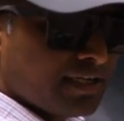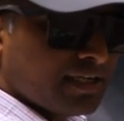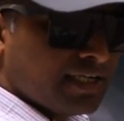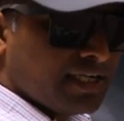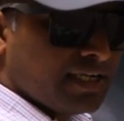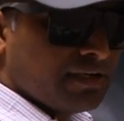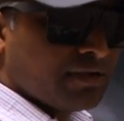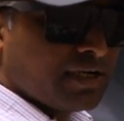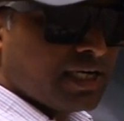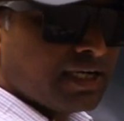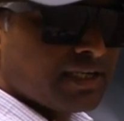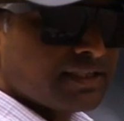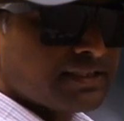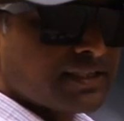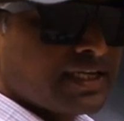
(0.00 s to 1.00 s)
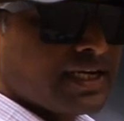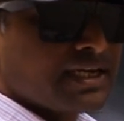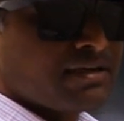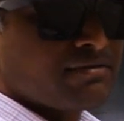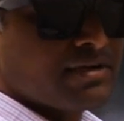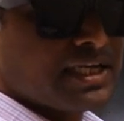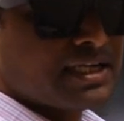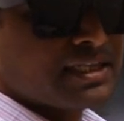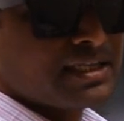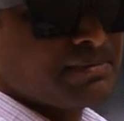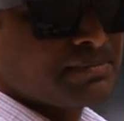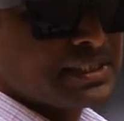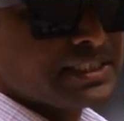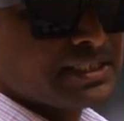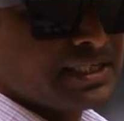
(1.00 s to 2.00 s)
Did you understand where
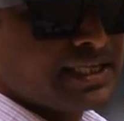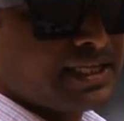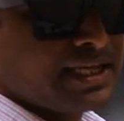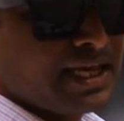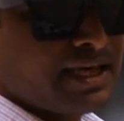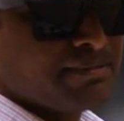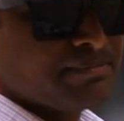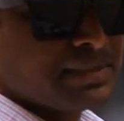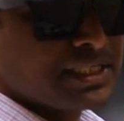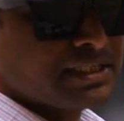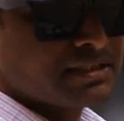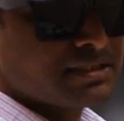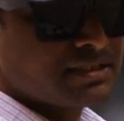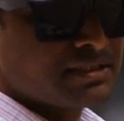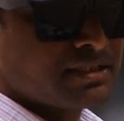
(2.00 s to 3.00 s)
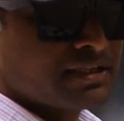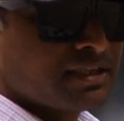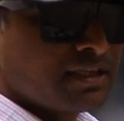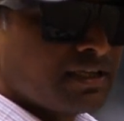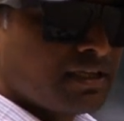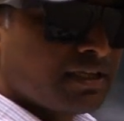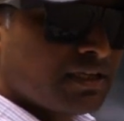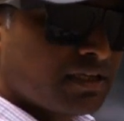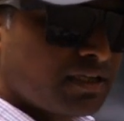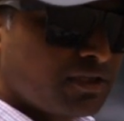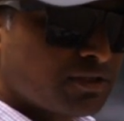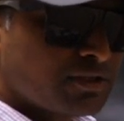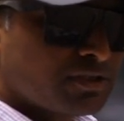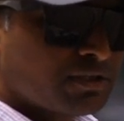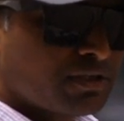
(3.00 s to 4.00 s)
the mistake happens?
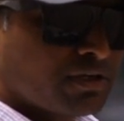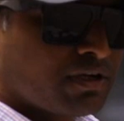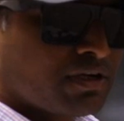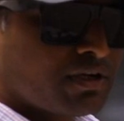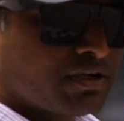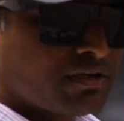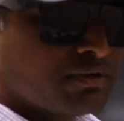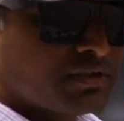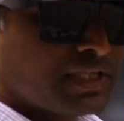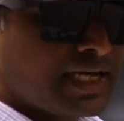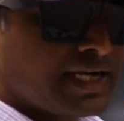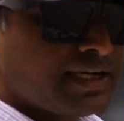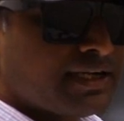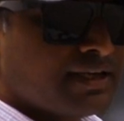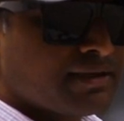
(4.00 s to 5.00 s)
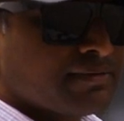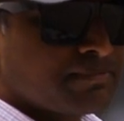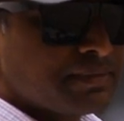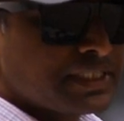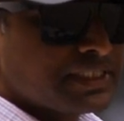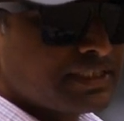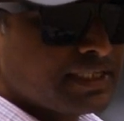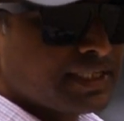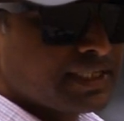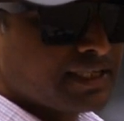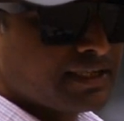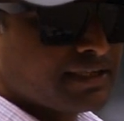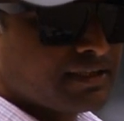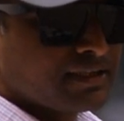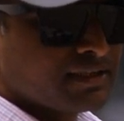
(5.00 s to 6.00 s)
You should not do that
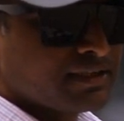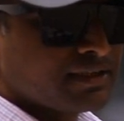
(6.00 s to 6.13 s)
mistake.